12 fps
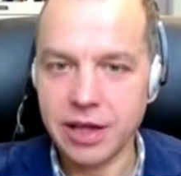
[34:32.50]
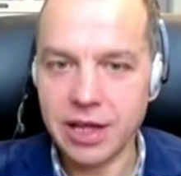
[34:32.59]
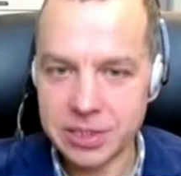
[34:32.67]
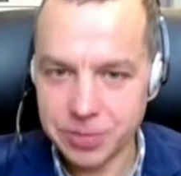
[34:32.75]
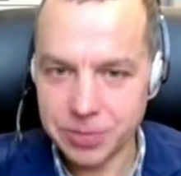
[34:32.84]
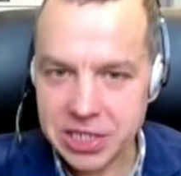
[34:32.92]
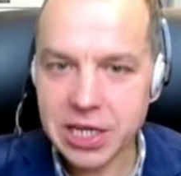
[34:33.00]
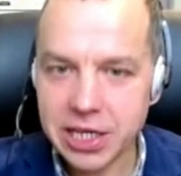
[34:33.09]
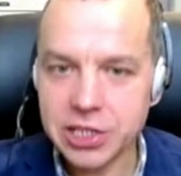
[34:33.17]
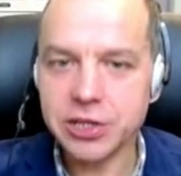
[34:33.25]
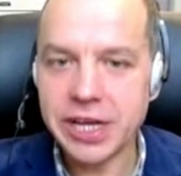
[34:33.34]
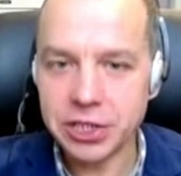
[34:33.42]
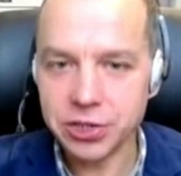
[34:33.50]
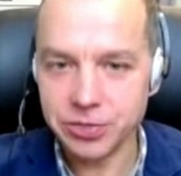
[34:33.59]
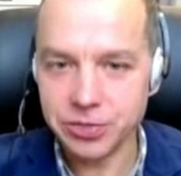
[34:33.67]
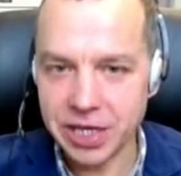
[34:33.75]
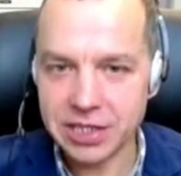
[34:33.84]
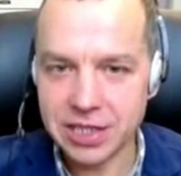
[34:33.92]
especially intellectual,
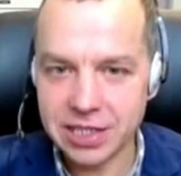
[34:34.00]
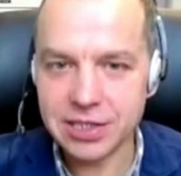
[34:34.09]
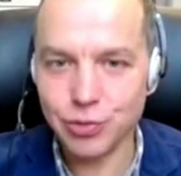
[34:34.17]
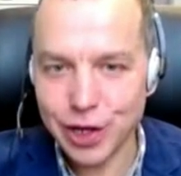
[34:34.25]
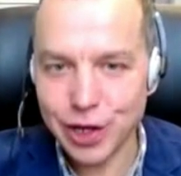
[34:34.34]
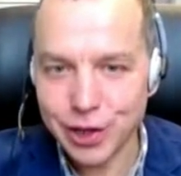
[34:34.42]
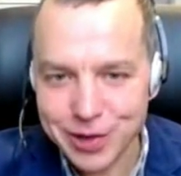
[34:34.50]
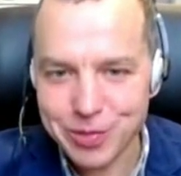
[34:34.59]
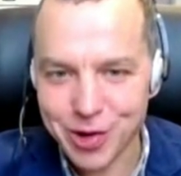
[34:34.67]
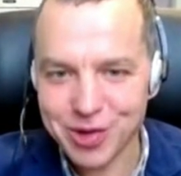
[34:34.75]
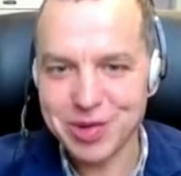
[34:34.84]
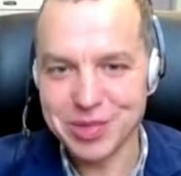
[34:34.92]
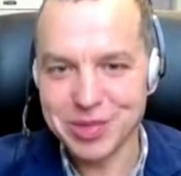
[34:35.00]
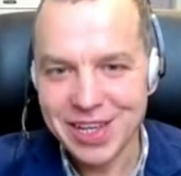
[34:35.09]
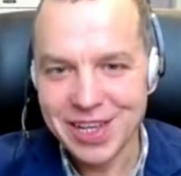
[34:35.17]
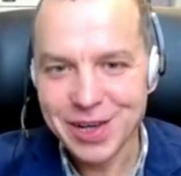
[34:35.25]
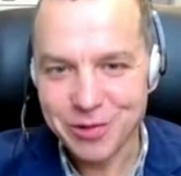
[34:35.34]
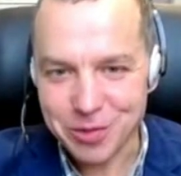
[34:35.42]
because that's one of the problems
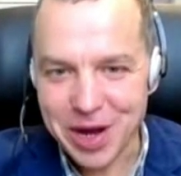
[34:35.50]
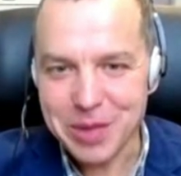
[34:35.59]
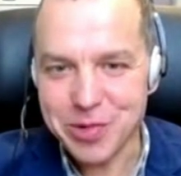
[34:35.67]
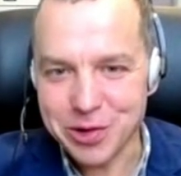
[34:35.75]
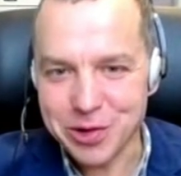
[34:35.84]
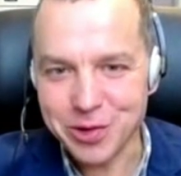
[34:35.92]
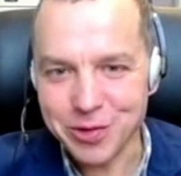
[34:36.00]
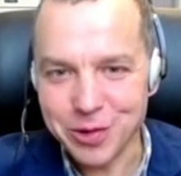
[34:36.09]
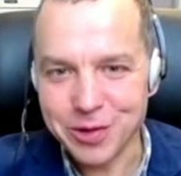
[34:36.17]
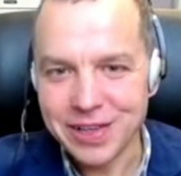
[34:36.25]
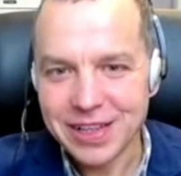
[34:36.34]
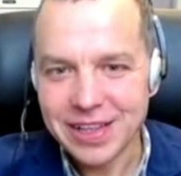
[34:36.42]
from my point of view.